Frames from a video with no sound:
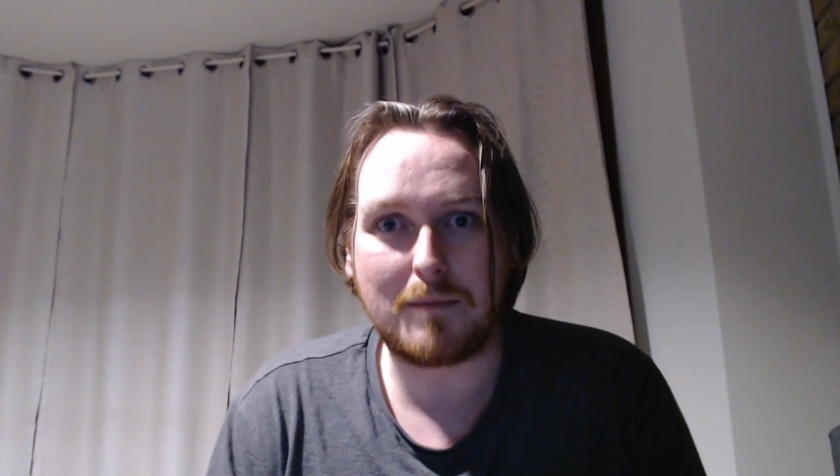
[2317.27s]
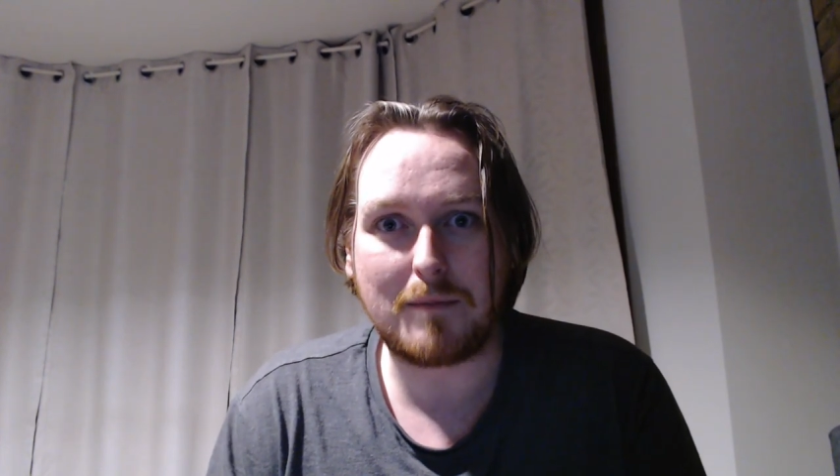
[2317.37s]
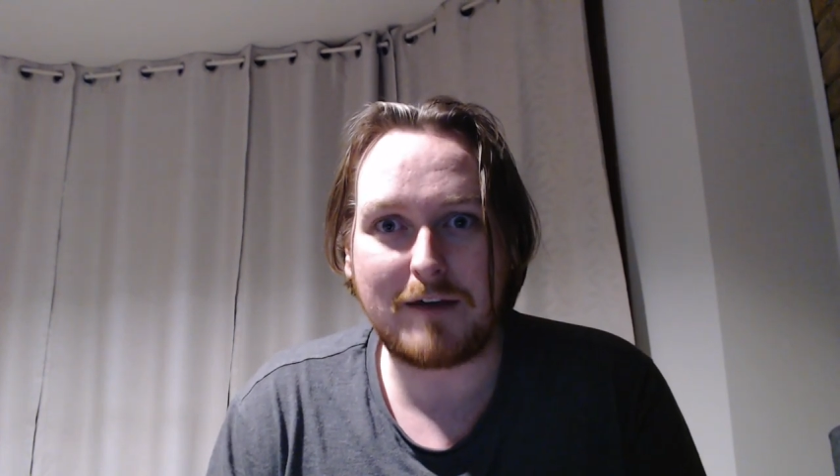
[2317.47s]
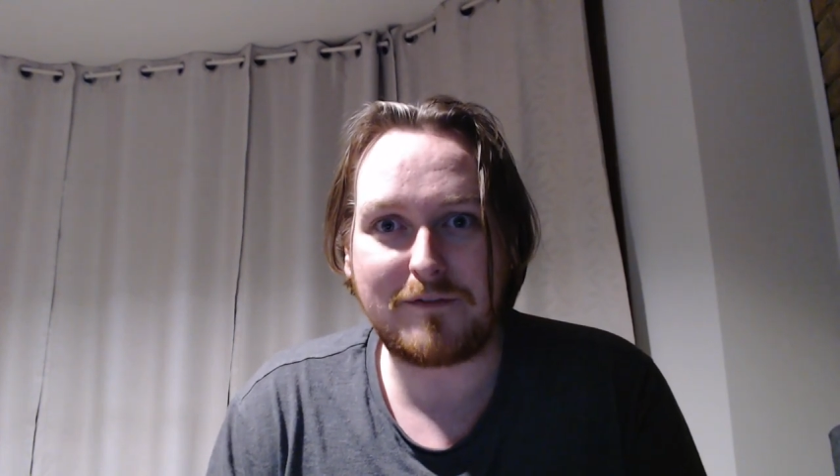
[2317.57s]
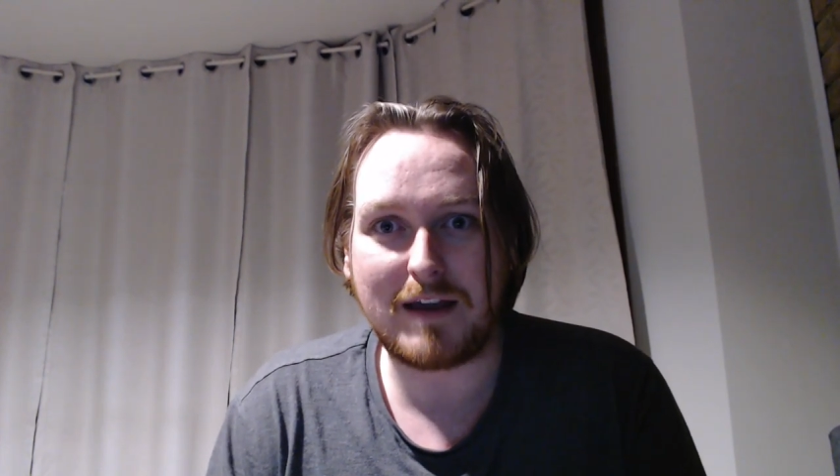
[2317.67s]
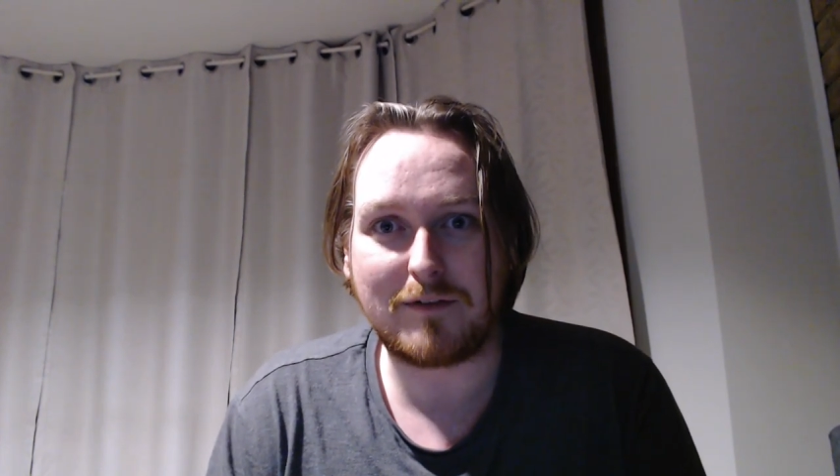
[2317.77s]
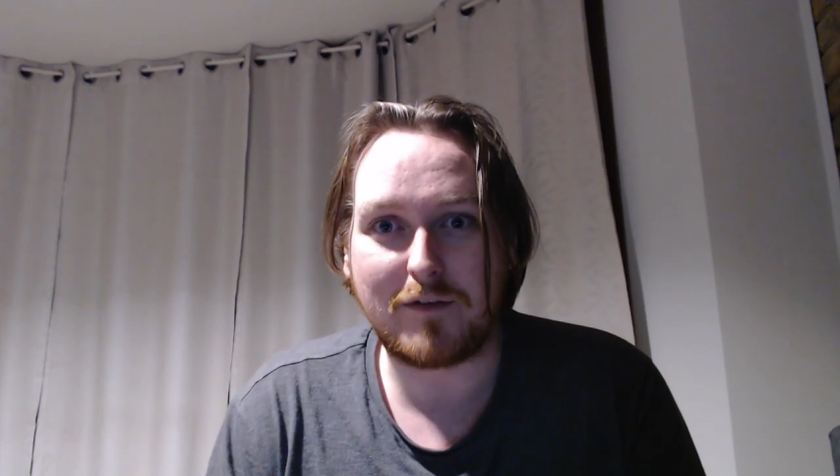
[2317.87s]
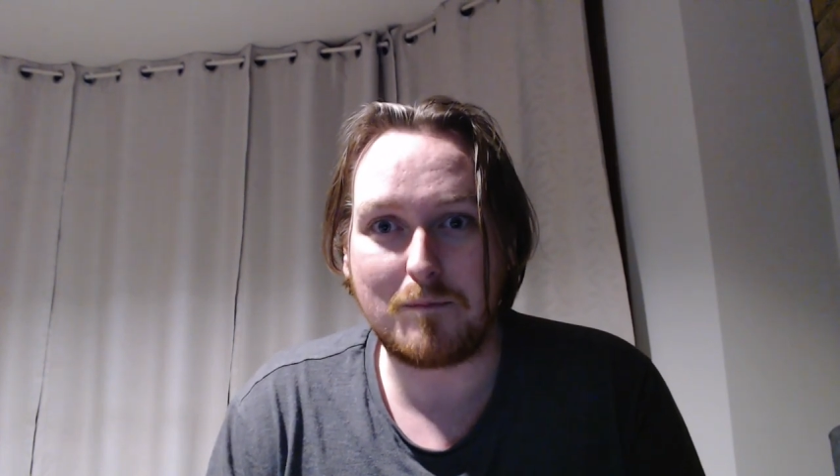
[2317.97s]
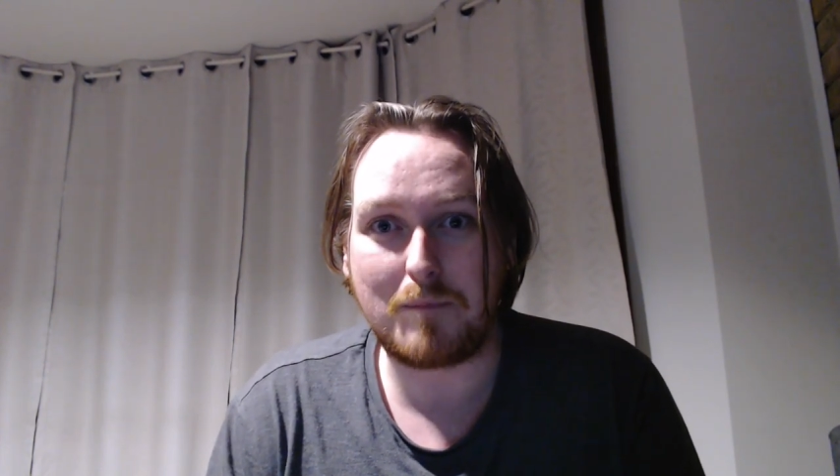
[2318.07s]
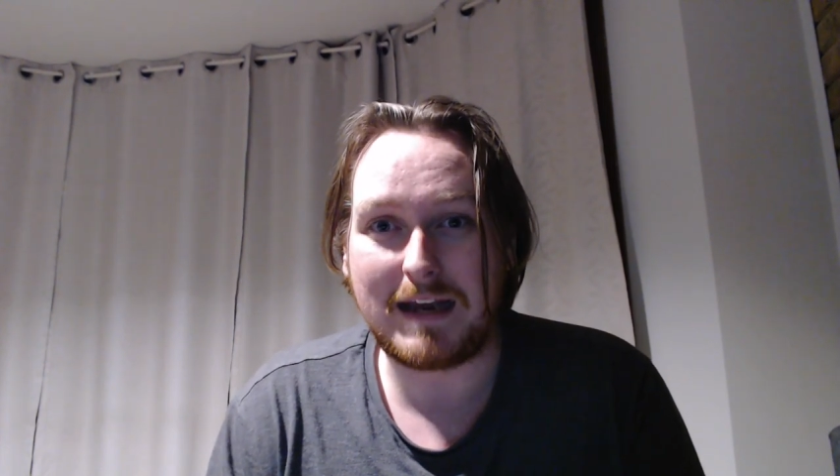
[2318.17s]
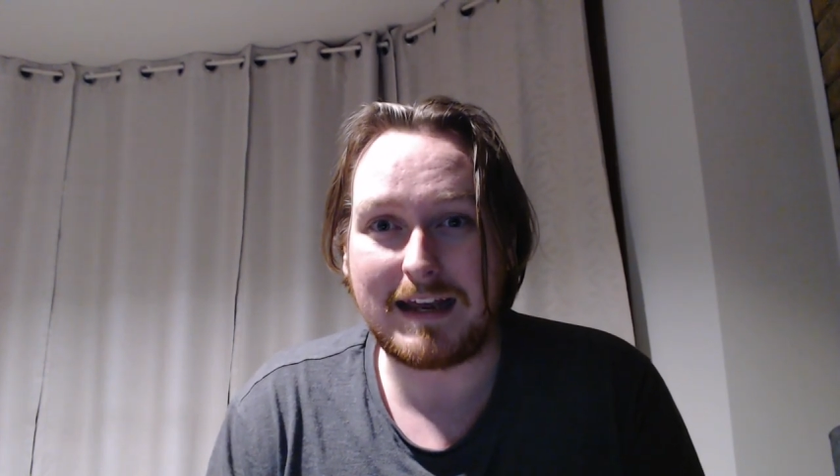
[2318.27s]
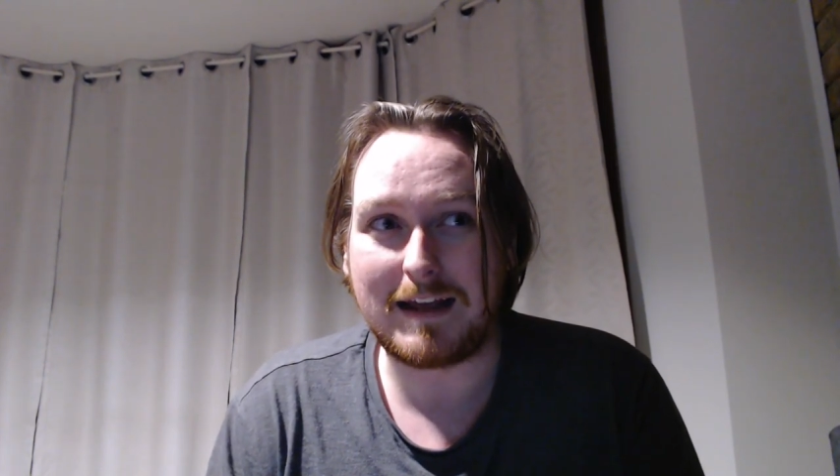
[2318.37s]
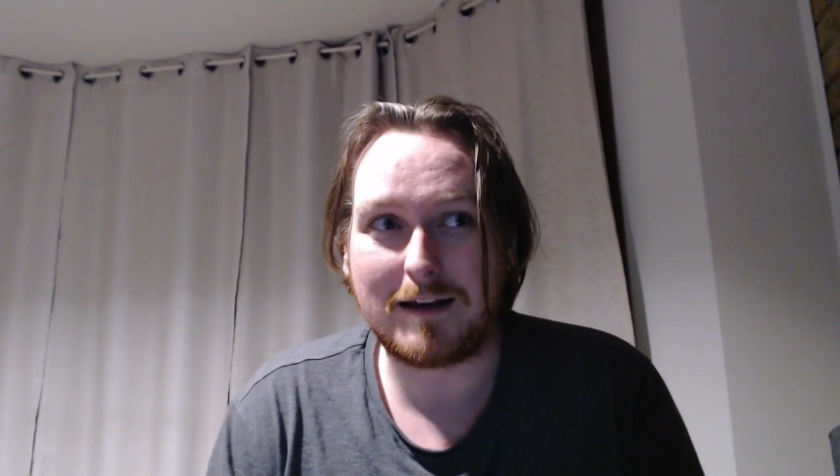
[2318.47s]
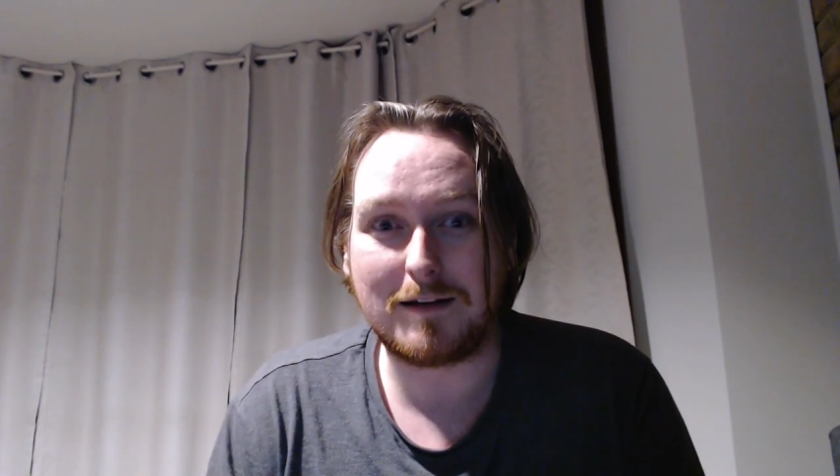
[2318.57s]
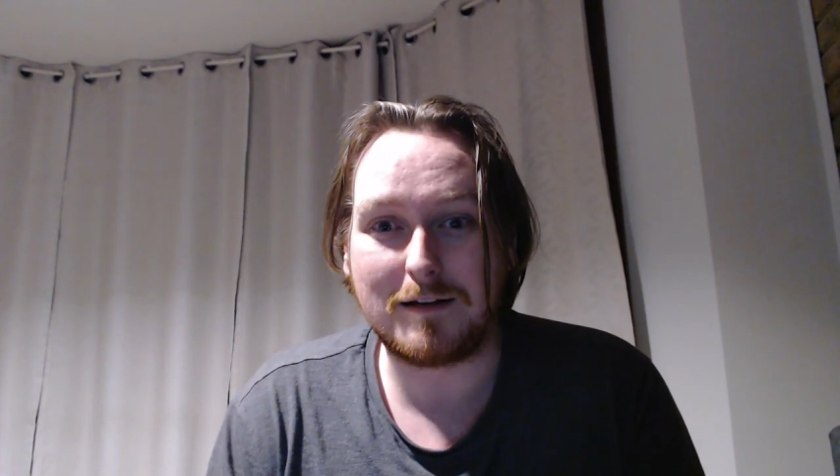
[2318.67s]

in my favor of him beating